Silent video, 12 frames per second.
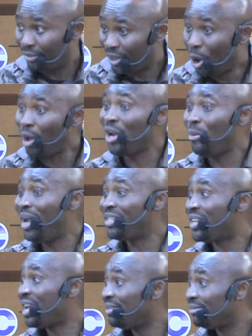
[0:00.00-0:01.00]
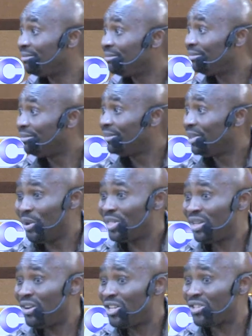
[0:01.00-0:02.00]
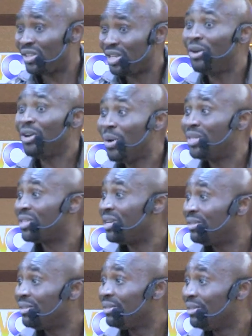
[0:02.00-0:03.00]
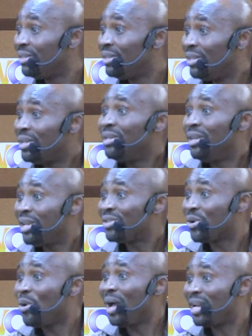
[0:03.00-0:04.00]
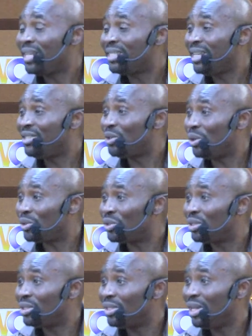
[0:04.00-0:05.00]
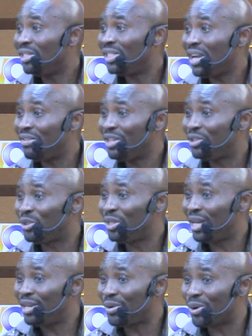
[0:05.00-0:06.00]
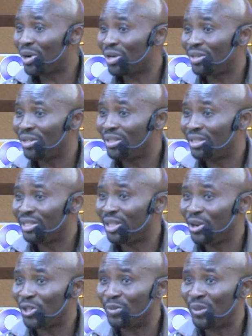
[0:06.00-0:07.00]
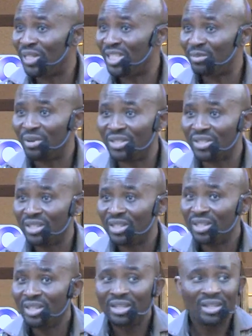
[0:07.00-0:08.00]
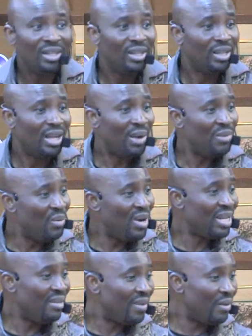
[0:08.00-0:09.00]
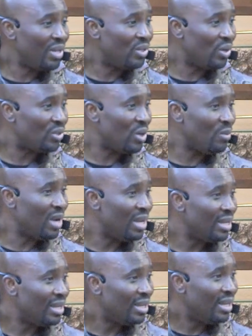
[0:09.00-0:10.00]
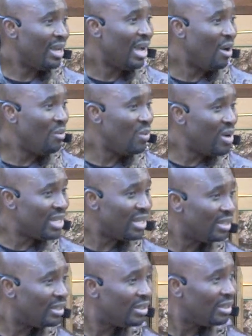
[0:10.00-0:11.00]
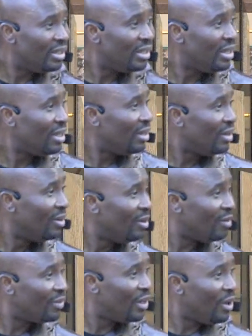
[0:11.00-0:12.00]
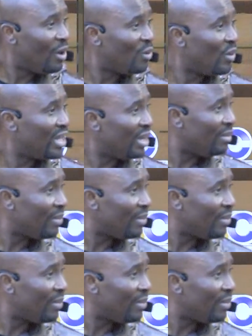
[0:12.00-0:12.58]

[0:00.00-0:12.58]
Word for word: On a Wednesday. Wasn't on a Sunday. On a Wednesday. Let's go and attend church. Let's see how they, how they rock the gospel in this place. And we went and found a church somewhere. And we went and loved the Lord with them.